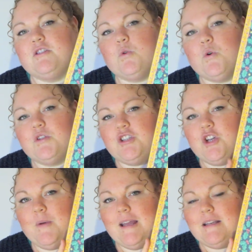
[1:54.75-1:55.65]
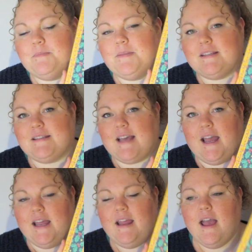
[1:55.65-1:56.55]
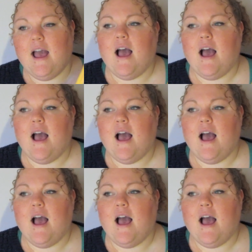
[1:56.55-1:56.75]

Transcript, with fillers: thought to it per se.